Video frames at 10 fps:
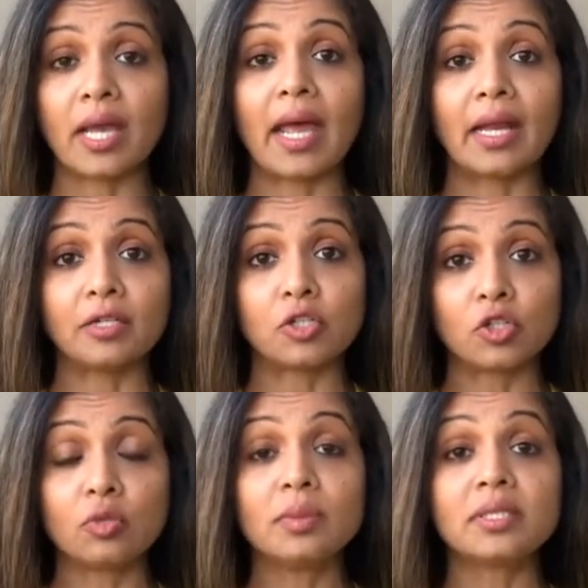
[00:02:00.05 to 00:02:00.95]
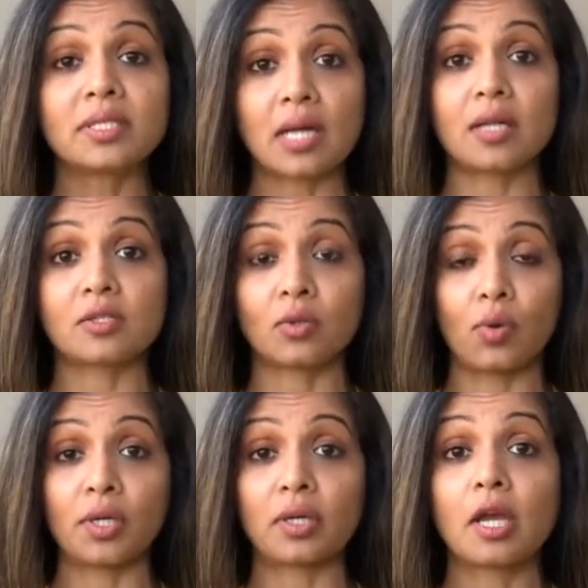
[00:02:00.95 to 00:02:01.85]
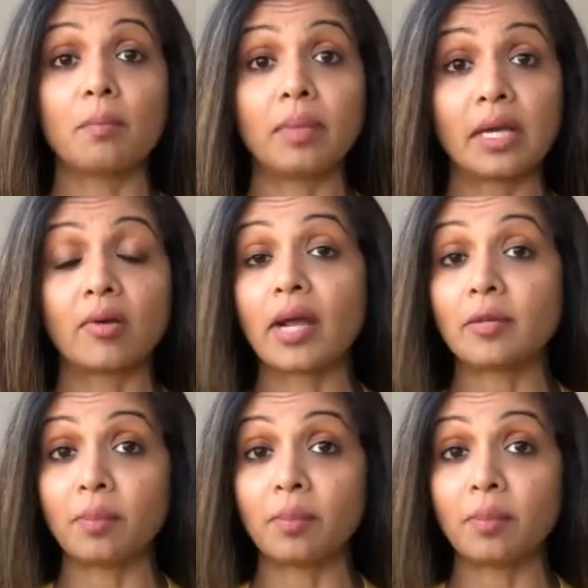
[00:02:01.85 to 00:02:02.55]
and tumor starts growing bigger and